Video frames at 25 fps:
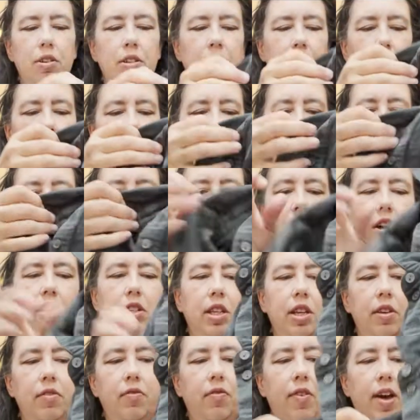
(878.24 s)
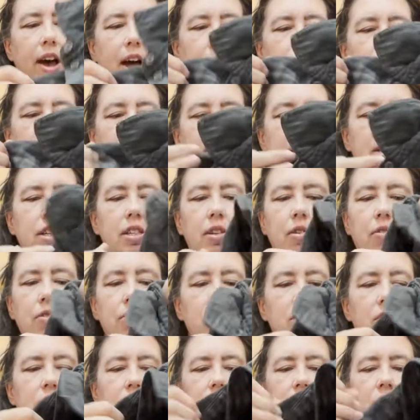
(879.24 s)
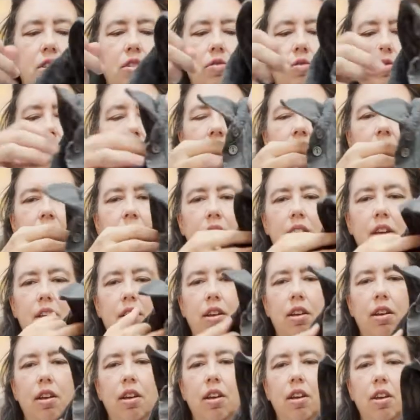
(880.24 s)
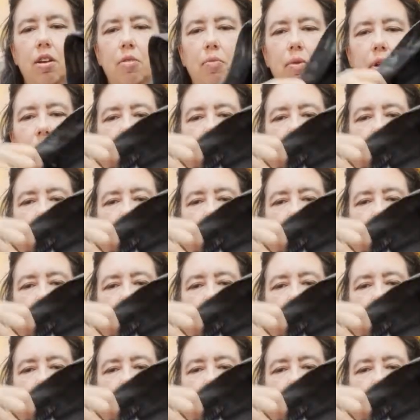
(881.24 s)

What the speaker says: of a gauzy fabric. So it's just a unique, probably